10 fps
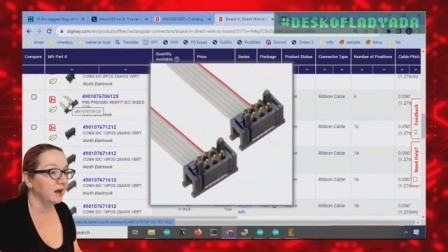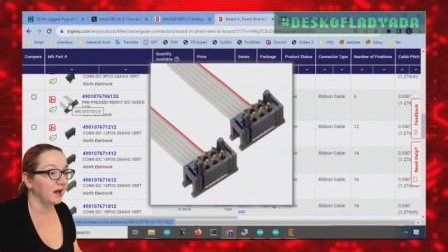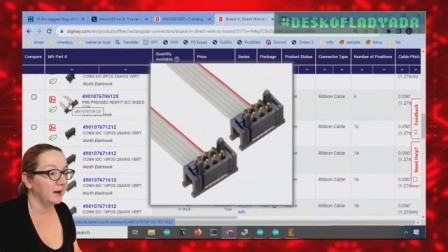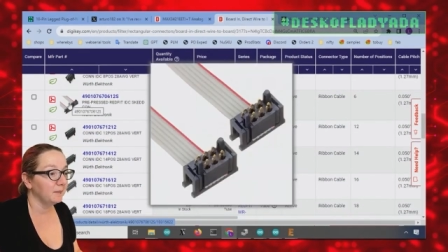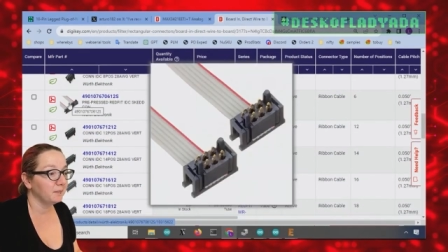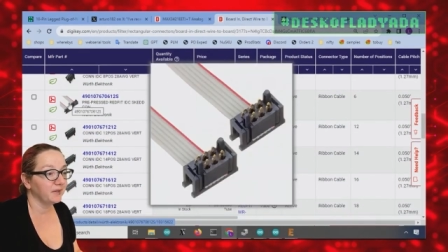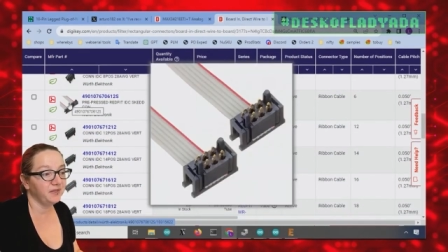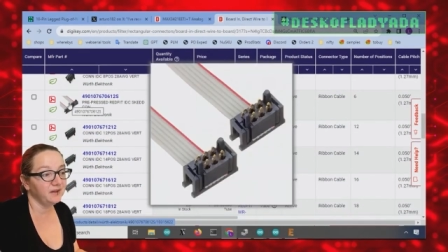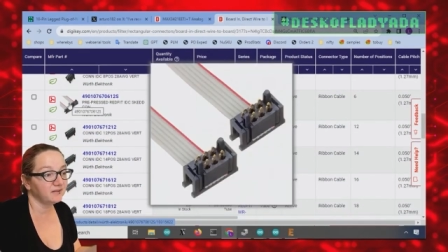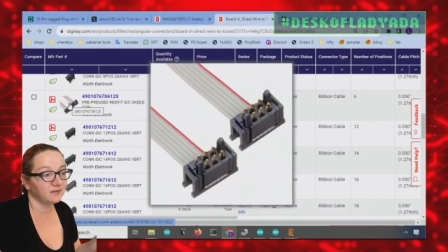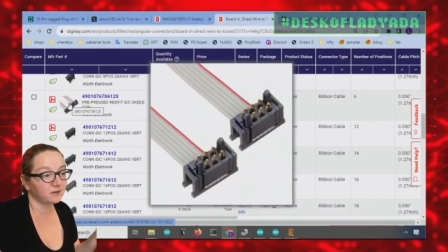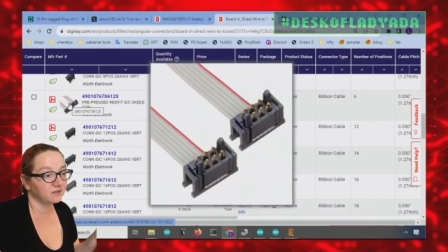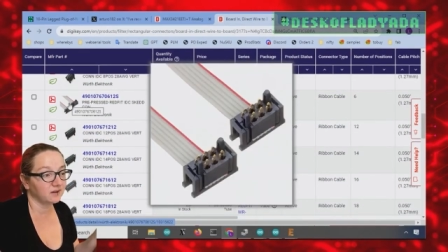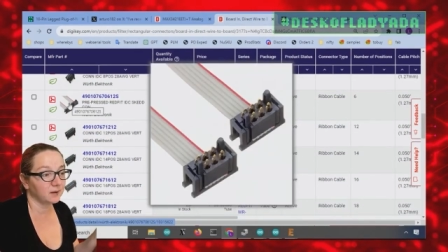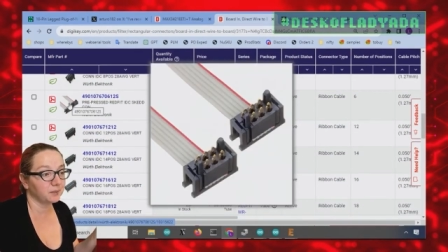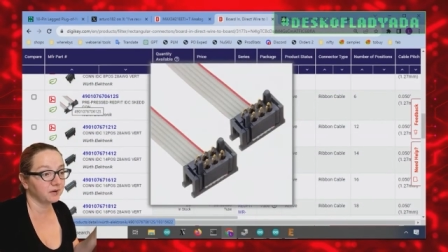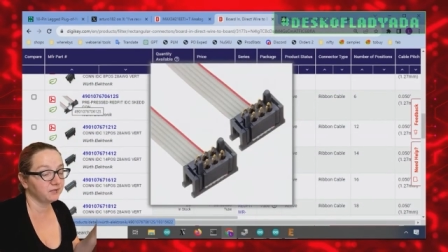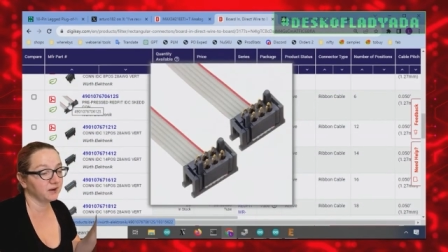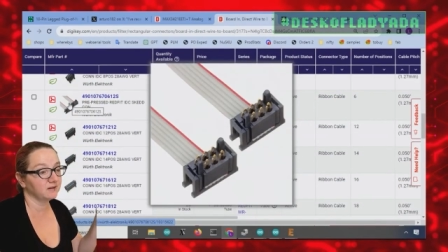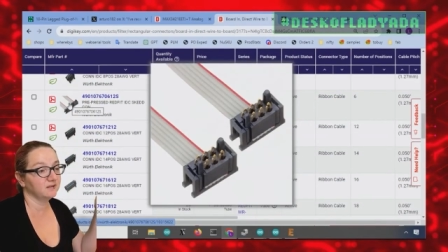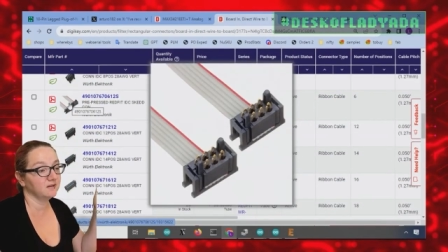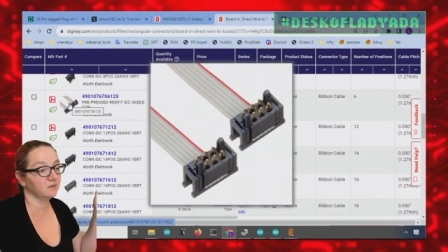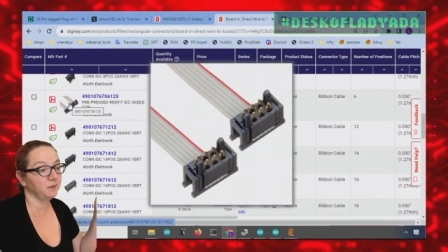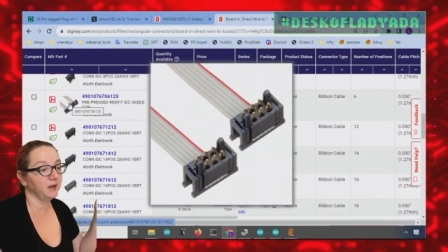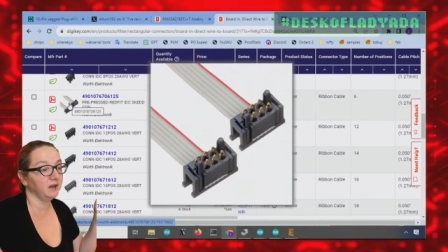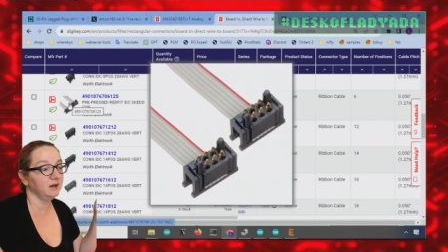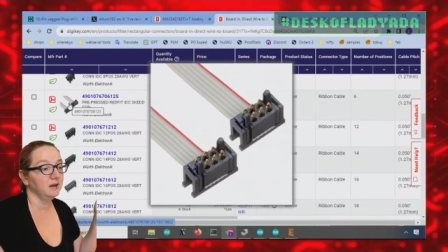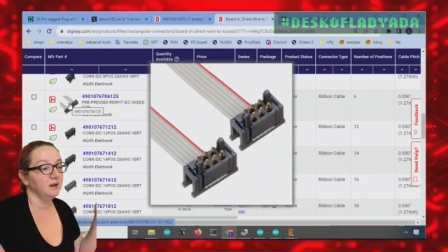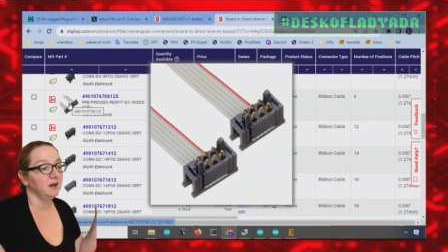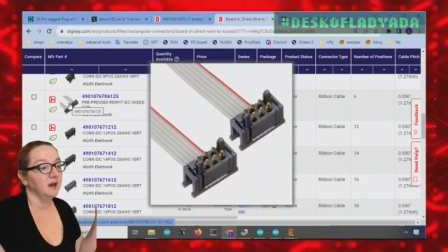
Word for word: um but this looks like perfect six pin.